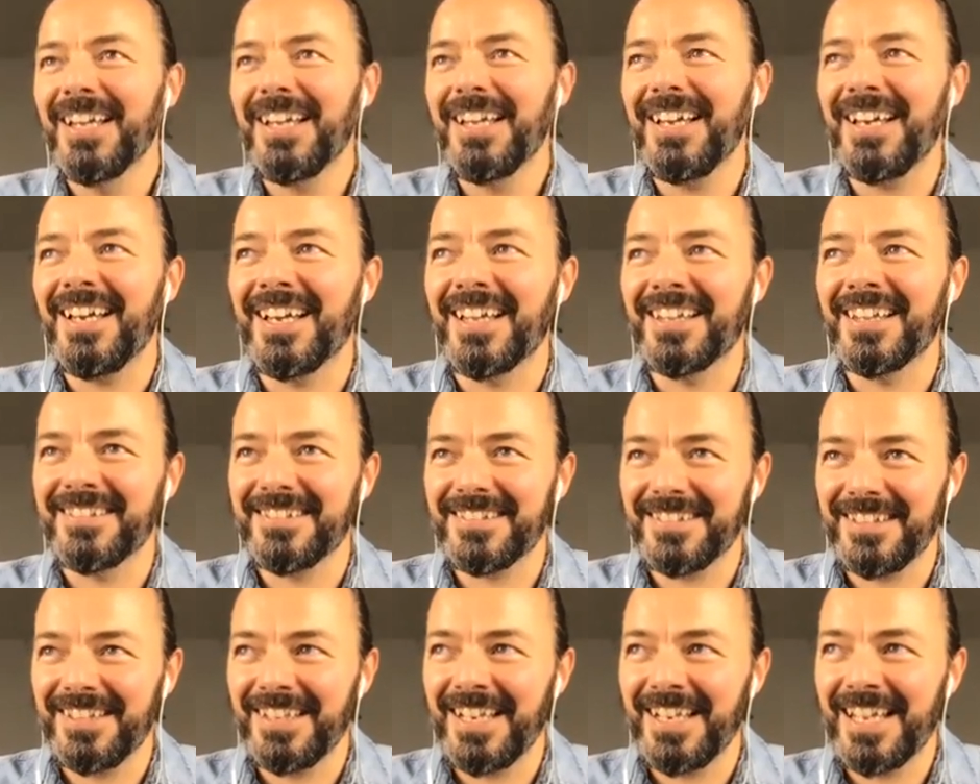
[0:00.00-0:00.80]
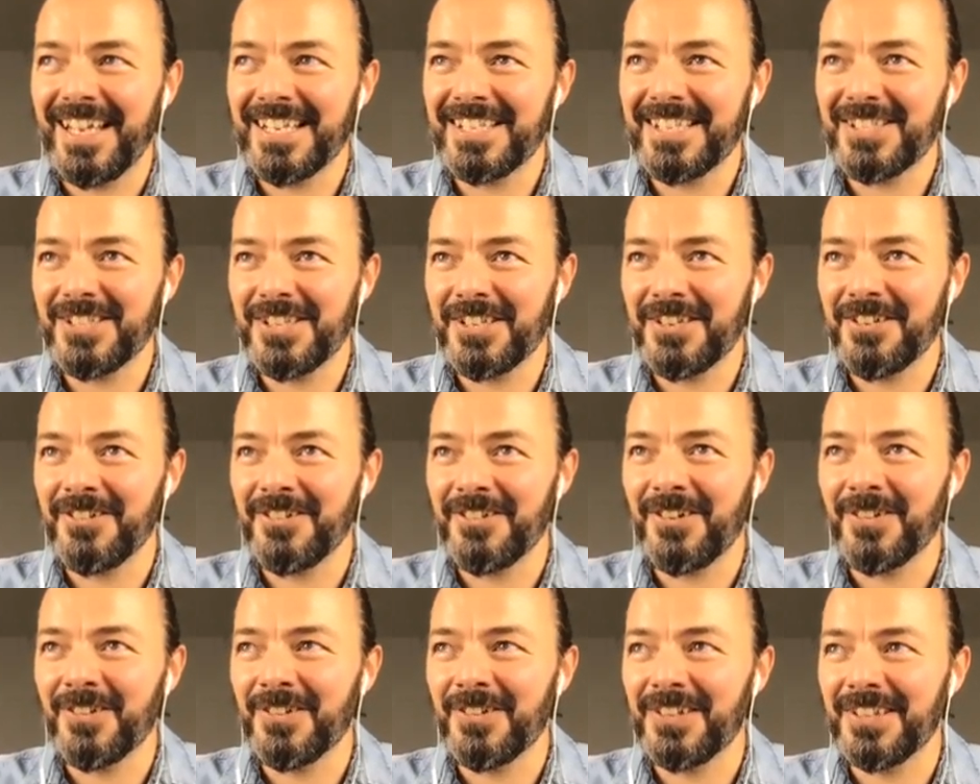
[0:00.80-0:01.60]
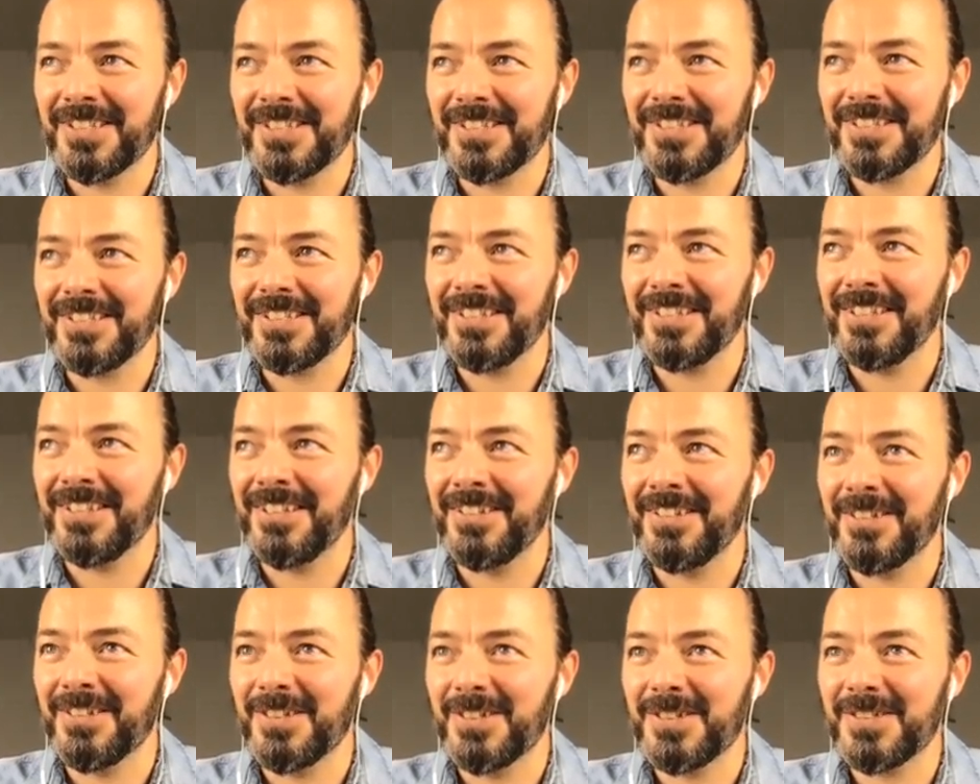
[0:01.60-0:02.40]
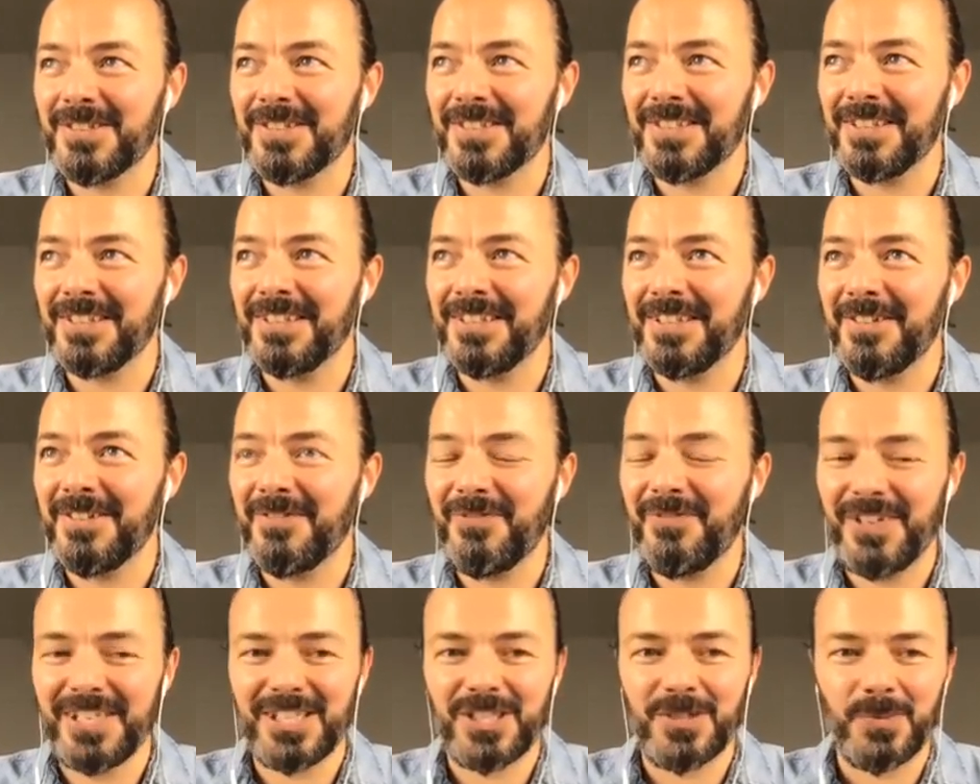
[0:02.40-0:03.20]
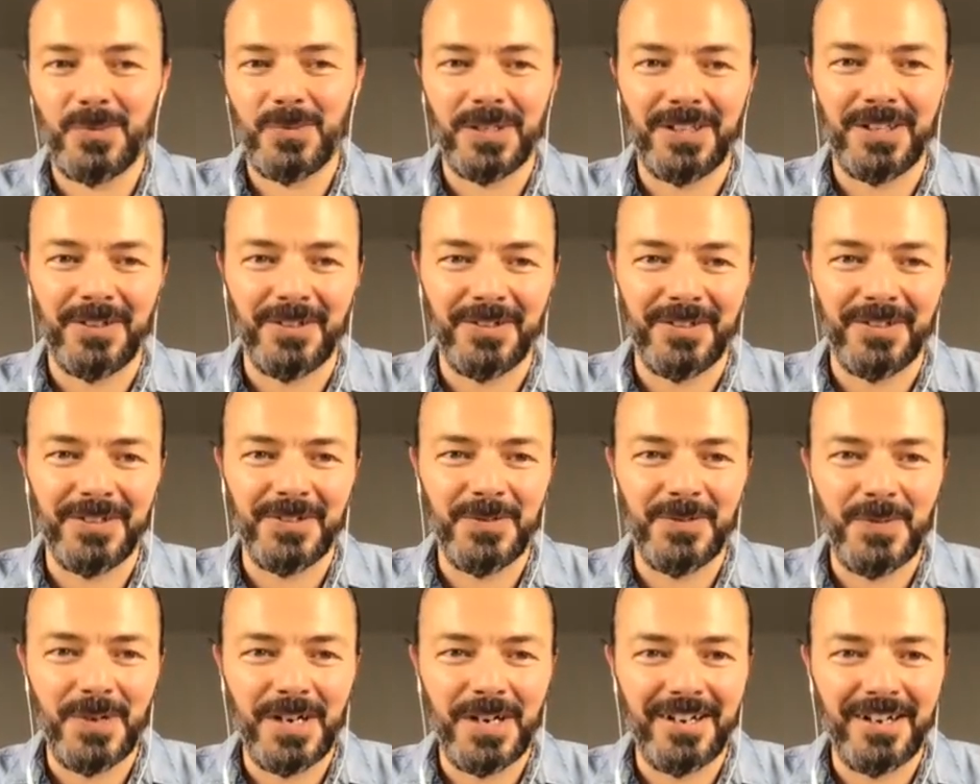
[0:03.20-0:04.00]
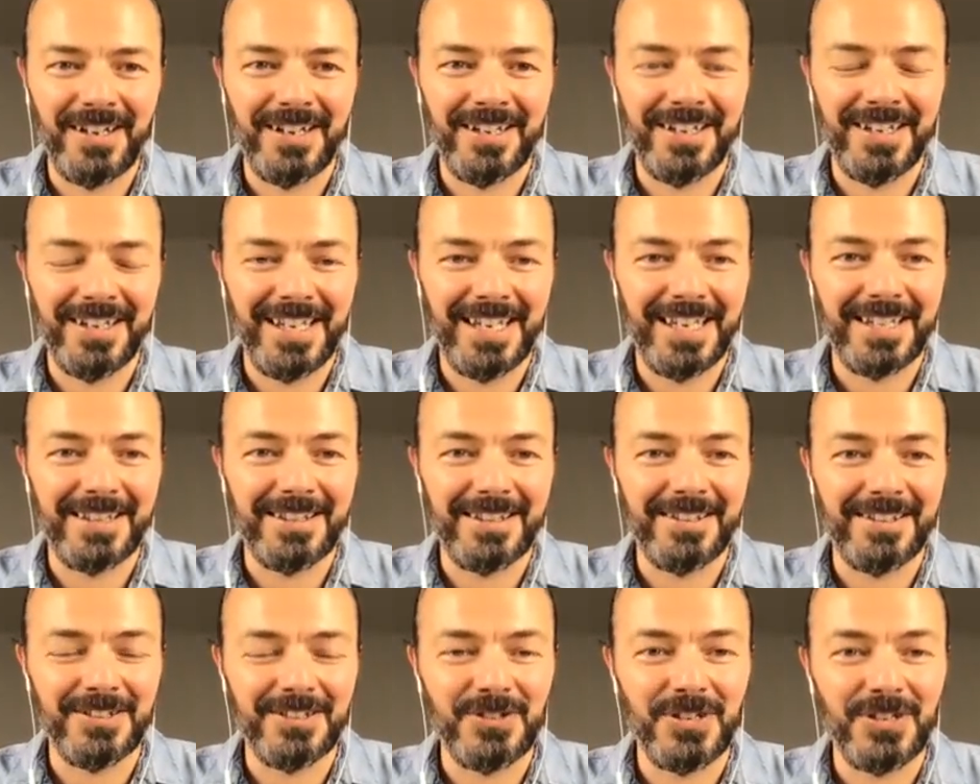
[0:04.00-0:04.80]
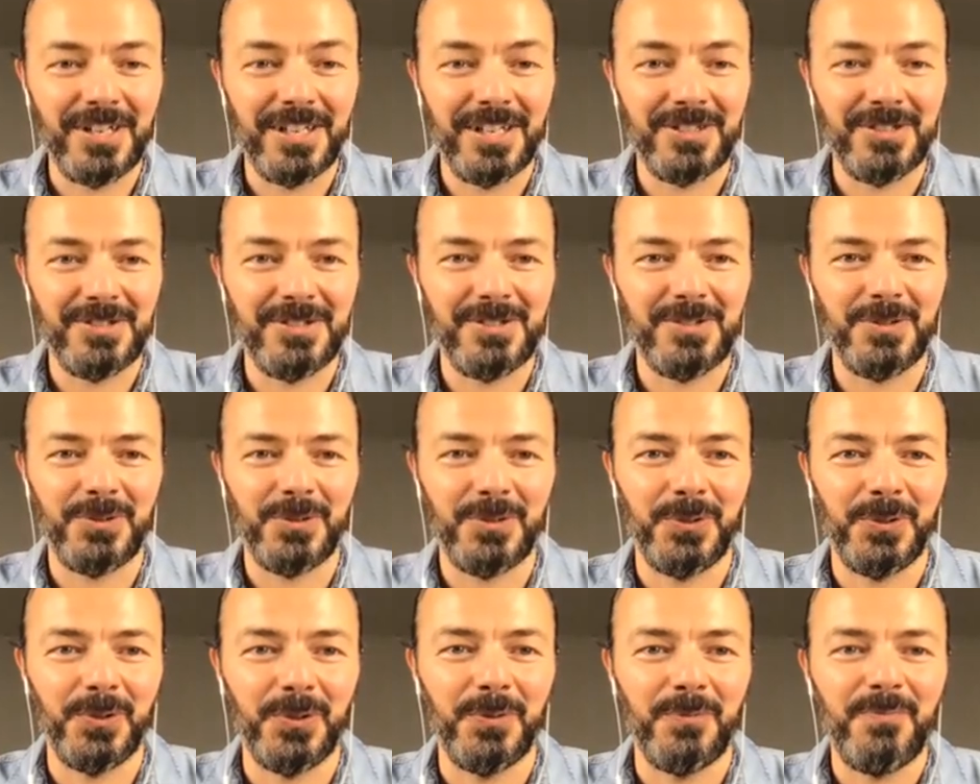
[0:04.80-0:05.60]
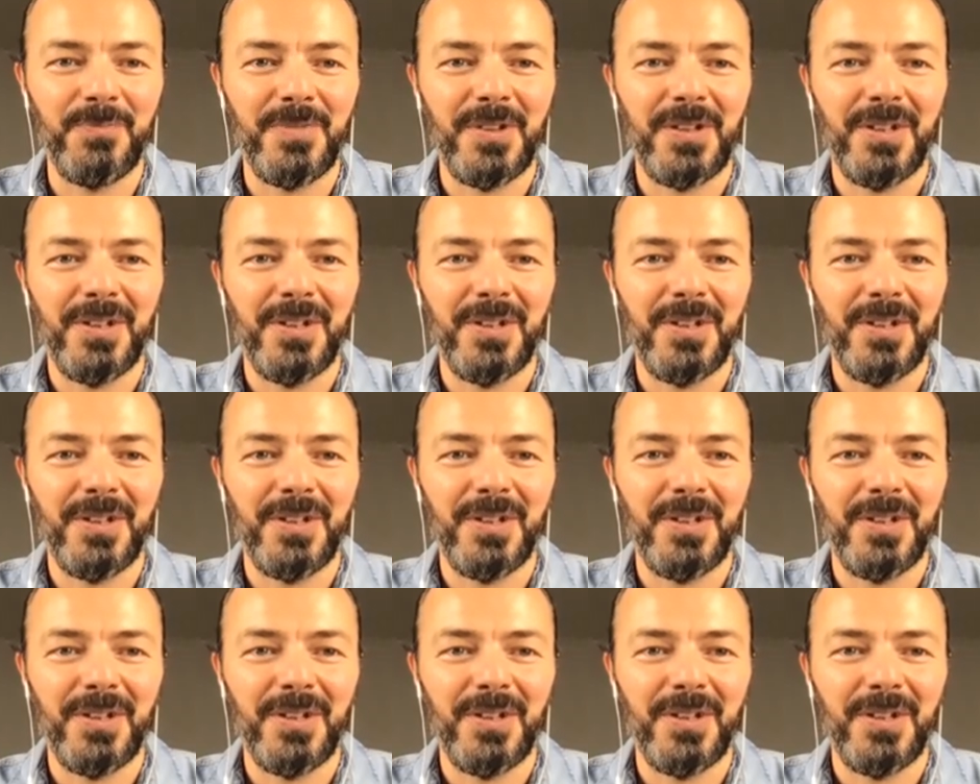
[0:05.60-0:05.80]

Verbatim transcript: And uh, last year on this uh, on this festival where I had the chance to